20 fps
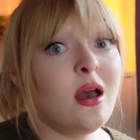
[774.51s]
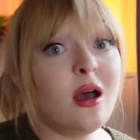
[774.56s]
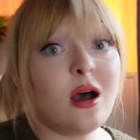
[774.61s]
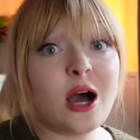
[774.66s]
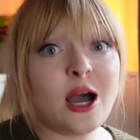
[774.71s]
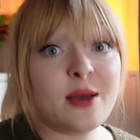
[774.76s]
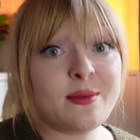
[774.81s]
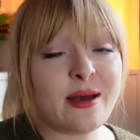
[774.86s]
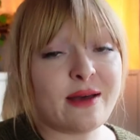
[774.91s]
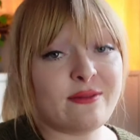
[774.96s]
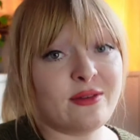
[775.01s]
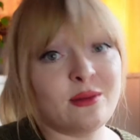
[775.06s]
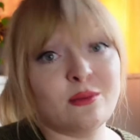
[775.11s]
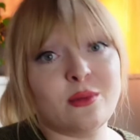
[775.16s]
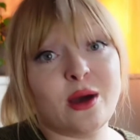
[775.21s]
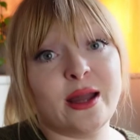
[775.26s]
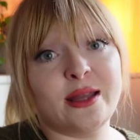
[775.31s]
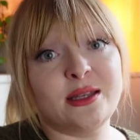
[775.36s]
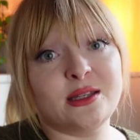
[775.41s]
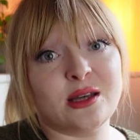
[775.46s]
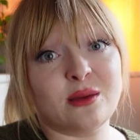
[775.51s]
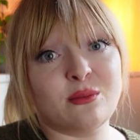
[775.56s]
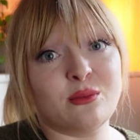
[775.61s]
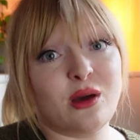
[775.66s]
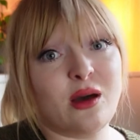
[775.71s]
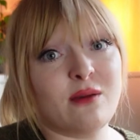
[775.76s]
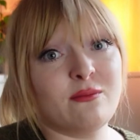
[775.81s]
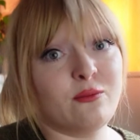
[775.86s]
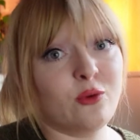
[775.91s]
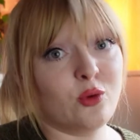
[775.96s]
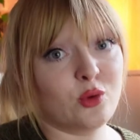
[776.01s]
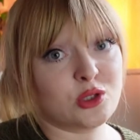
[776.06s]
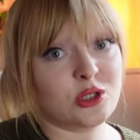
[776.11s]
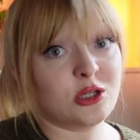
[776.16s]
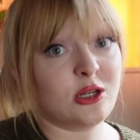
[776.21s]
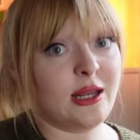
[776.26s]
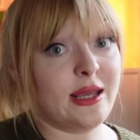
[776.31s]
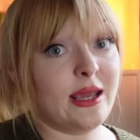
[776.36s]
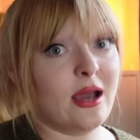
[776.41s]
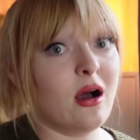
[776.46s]
I'm having mine done, but
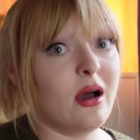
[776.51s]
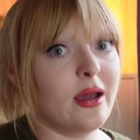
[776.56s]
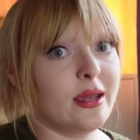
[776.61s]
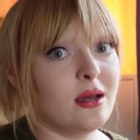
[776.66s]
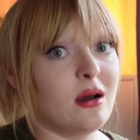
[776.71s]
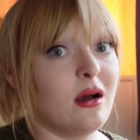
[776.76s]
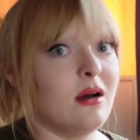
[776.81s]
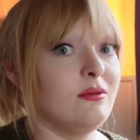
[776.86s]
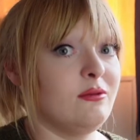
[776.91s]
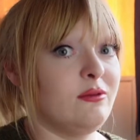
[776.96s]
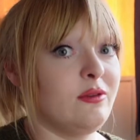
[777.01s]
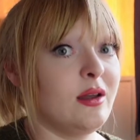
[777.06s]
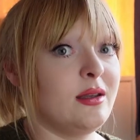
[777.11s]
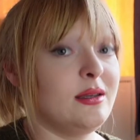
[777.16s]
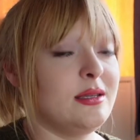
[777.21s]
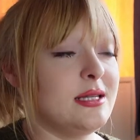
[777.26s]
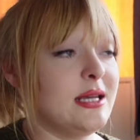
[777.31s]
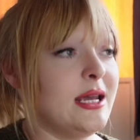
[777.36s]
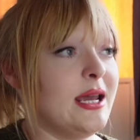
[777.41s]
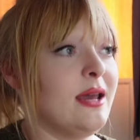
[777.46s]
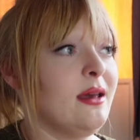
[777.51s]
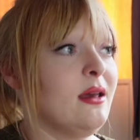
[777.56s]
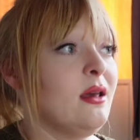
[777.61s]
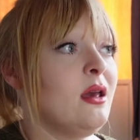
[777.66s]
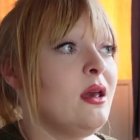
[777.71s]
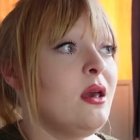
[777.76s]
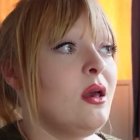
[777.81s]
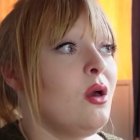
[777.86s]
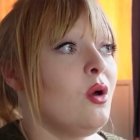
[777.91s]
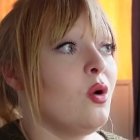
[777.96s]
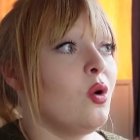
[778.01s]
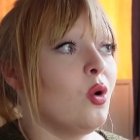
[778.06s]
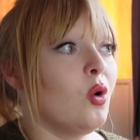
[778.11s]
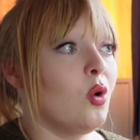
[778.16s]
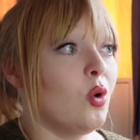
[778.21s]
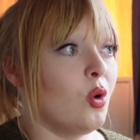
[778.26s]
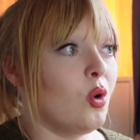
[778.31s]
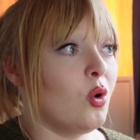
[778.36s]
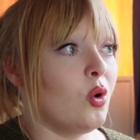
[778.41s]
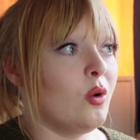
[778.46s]
unfortunately I can't fund it.
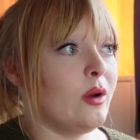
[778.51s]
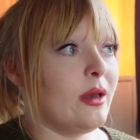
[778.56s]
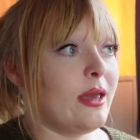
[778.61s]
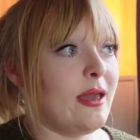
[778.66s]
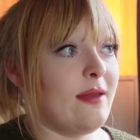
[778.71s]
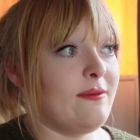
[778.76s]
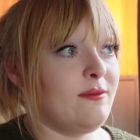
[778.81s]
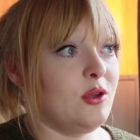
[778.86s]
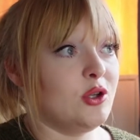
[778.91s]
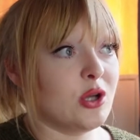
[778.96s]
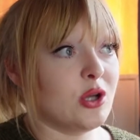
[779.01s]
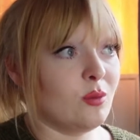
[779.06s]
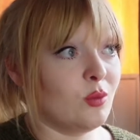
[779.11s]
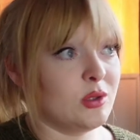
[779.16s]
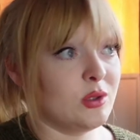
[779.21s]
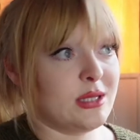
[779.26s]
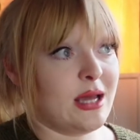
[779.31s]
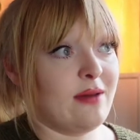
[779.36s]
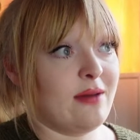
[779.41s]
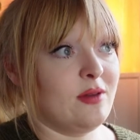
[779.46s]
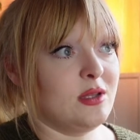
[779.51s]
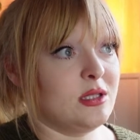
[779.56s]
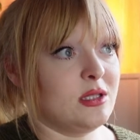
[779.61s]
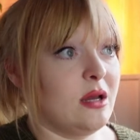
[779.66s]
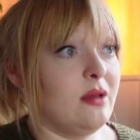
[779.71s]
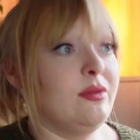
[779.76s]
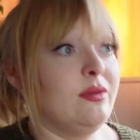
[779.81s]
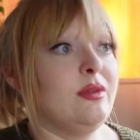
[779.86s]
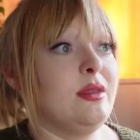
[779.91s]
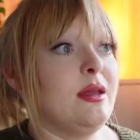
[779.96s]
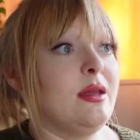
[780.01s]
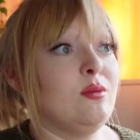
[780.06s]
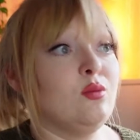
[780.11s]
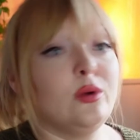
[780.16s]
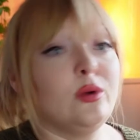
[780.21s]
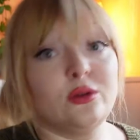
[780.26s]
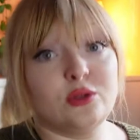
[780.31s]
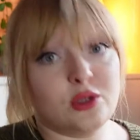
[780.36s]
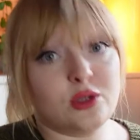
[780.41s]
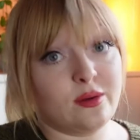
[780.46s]
Or if you don't want to have it done, then
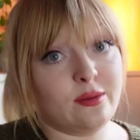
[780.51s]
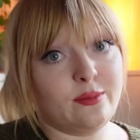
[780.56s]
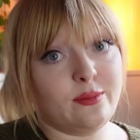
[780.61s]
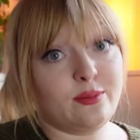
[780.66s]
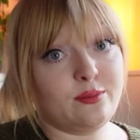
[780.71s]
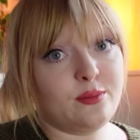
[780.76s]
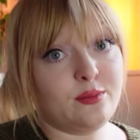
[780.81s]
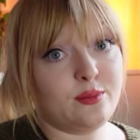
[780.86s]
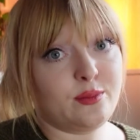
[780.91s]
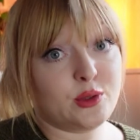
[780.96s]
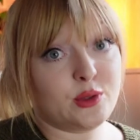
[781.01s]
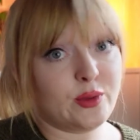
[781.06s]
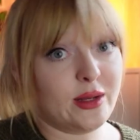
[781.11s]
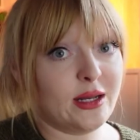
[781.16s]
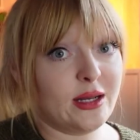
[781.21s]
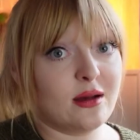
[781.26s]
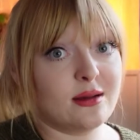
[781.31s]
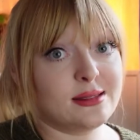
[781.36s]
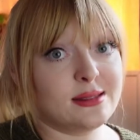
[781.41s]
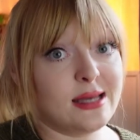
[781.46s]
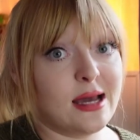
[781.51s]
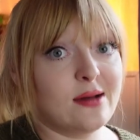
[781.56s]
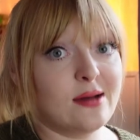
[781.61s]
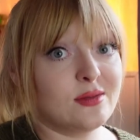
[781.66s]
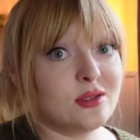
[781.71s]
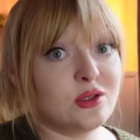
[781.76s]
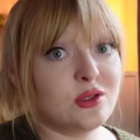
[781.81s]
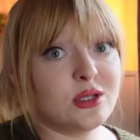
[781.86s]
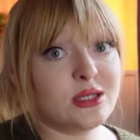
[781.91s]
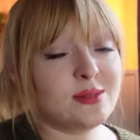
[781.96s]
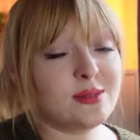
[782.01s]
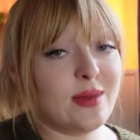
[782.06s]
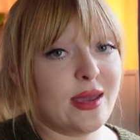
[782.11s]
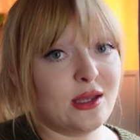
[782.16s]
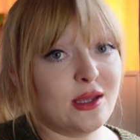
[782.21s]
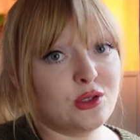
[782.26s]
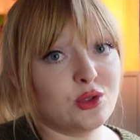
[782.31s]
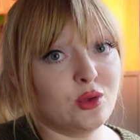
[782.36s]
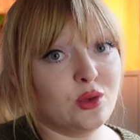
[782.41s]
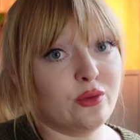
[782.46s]
we'll do it between ourselves and just
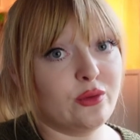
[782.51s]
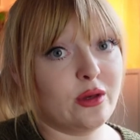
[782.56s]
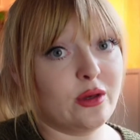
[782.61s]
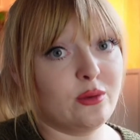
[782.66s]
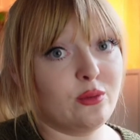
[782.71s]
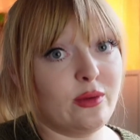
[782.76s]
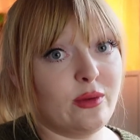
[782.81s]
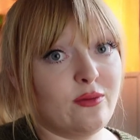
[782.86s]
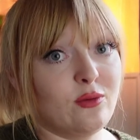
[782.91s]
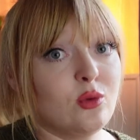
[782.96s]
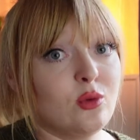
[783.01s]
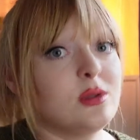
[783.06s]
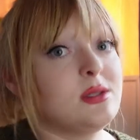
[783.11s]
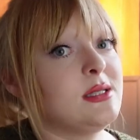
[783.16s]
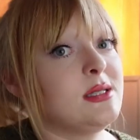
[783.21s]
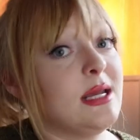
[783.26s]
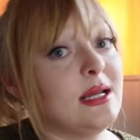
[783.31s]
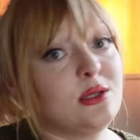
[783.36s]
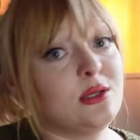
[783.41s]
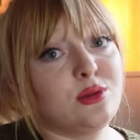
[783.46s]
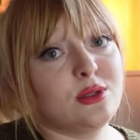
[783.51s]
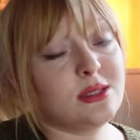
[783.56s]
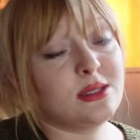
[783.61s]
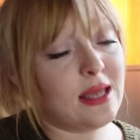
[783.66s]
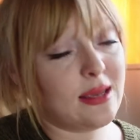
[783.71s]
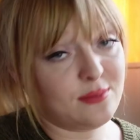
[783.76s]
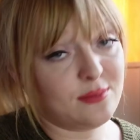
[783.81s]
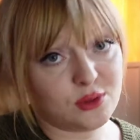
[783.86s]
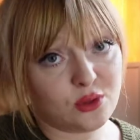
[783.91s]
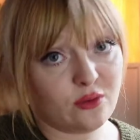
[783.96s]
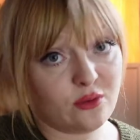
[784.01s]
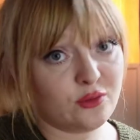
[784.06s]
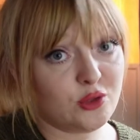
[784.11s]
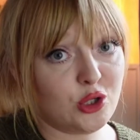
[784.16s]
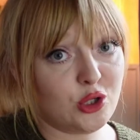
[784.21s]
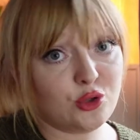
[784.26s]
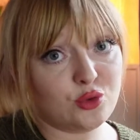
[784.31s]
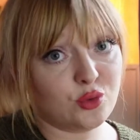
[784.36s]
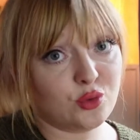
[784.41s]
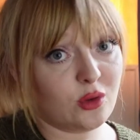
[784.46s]
make sure that we've all stick to the same sort of
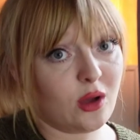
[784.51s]
neutral